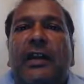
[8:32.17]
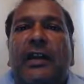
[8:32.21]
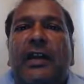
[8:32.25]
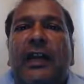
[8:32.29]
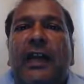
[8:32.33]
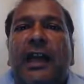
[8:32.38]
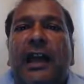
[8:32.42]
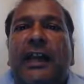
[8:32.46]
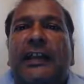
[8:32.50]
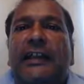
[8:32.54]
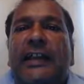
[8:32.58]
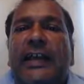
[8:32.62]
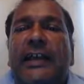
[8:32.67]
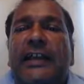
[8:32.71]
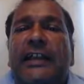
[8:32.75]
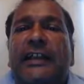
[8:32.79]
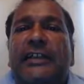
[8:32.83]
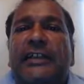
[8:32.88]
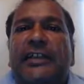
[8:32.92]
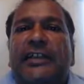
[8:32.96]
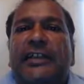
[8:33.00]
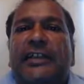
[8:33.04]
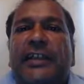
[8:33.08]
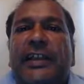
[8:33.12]
And they
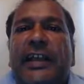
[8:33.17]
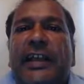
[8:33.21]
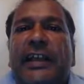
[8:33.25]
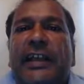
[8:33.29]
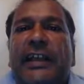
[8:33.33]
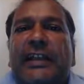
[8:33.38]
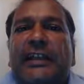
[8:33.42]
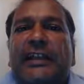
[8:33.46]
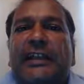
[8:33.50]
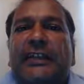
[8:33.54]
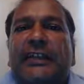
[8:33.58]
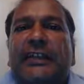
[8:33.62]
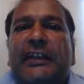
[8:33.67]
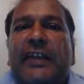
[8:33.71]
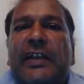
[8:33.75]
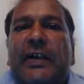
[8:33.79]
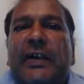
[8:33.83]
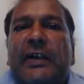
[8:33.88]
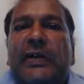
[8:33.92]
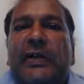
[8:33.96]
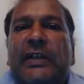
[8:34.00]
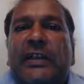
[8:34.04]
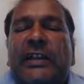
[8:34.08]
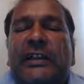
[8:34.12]
understand the
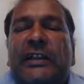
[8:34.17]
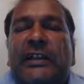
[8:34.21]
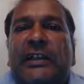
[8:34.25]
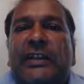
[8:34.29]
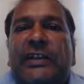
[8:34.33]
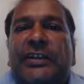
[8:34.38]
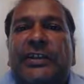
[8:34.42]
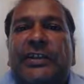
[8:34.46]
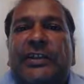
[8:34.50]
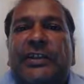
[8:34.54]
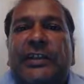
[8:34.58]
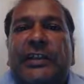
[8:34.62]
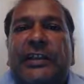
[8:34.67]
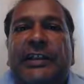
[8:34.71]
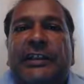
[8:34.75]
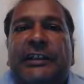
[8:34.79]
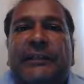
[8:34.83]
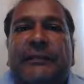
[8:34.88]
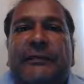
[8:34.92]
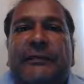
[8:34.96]
zone conditioning